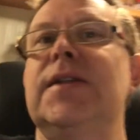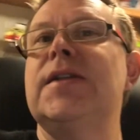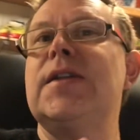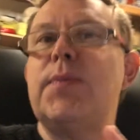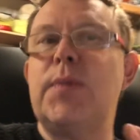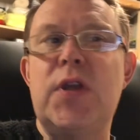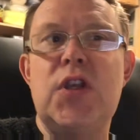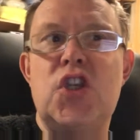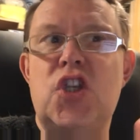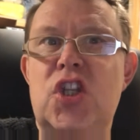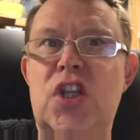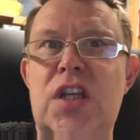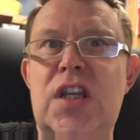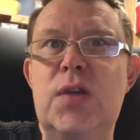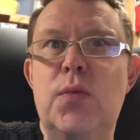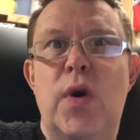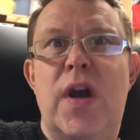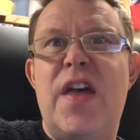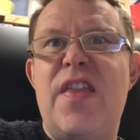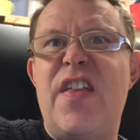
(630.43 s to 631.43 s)
it mention
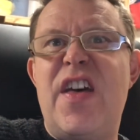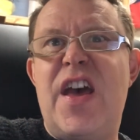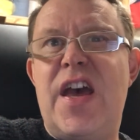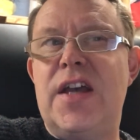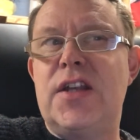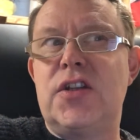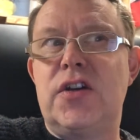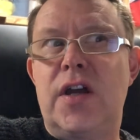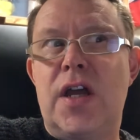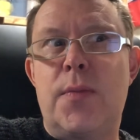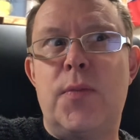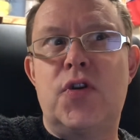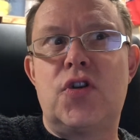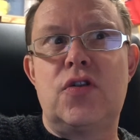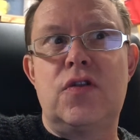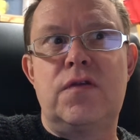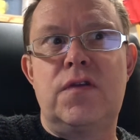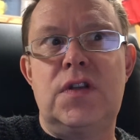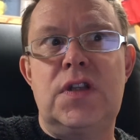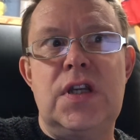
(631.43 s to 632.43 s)
anywhere there diameter
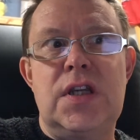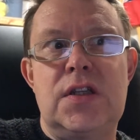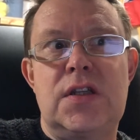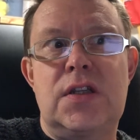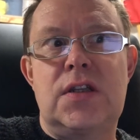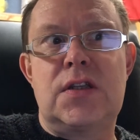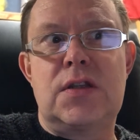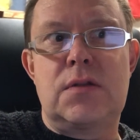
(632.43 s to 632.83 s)
of the discs?